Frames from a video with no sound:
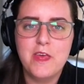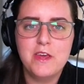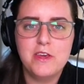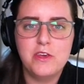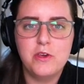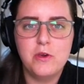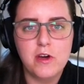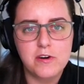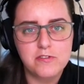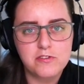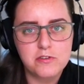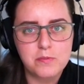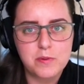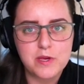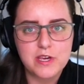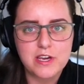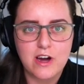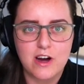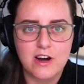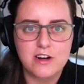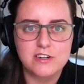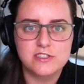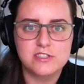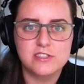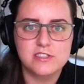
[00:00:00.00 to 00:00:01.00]
You have to be
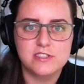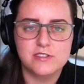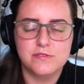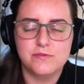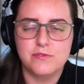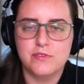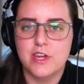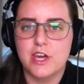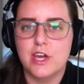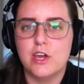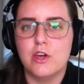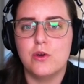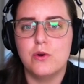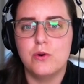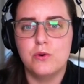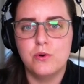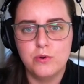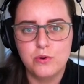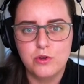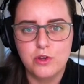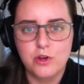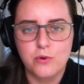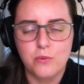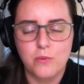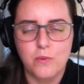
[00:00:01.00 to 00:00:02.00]
conscious of like who
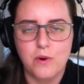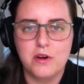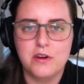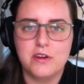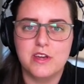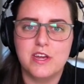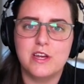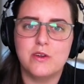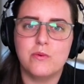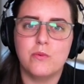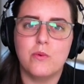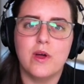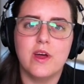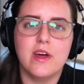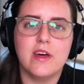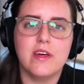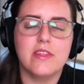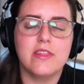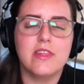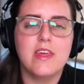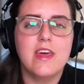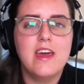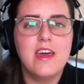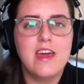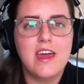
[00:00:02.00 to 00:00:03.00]
you're working with
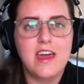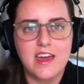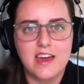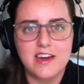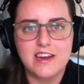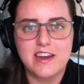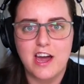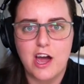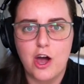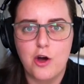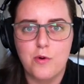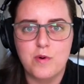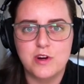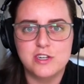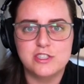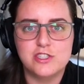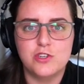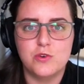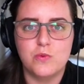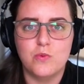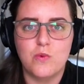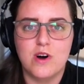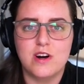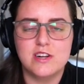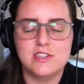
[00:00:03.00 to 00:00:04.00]
and how much
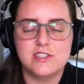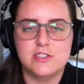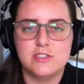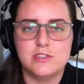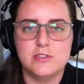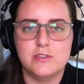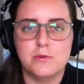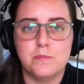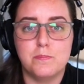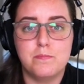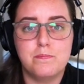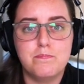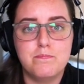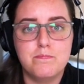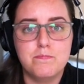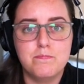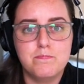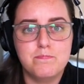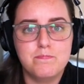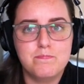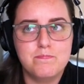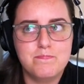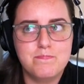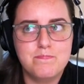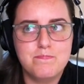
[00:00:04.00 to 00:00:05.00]
you want to
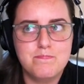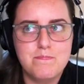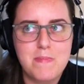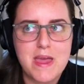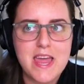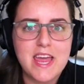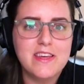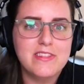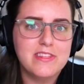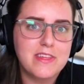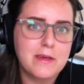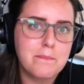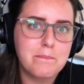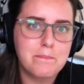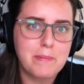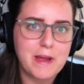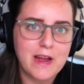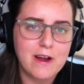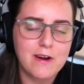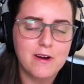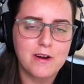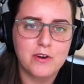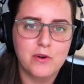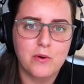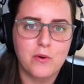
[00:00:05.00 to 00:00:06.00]
make them
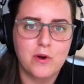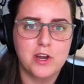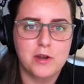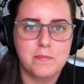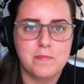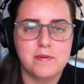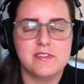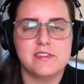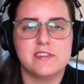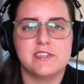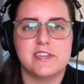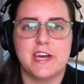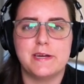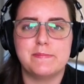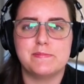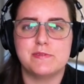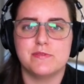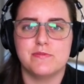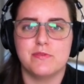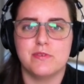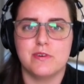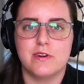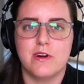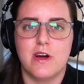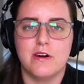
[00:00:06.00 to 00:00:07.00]
paranoid about the types
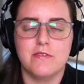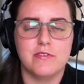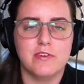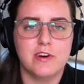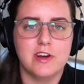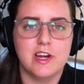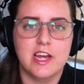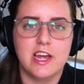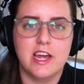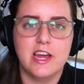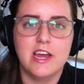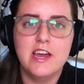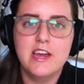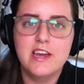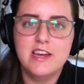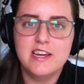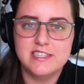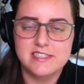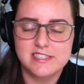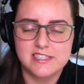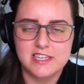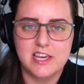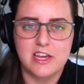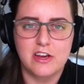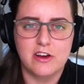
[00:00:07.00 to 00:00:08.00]
of recovery and
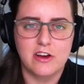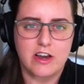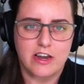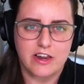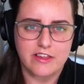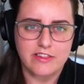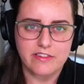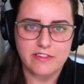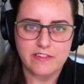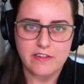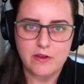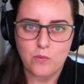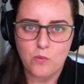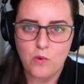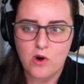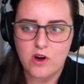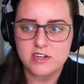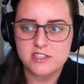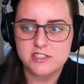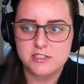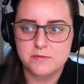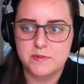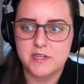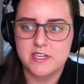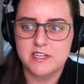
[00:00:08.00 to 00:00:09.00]
security that they
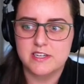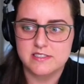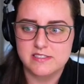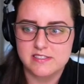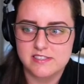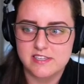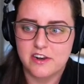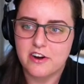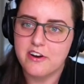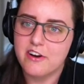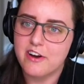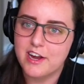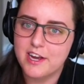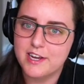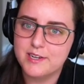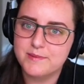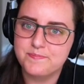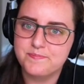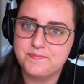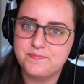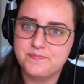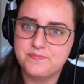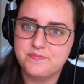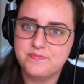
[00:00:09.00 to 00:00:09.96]
want to be considering.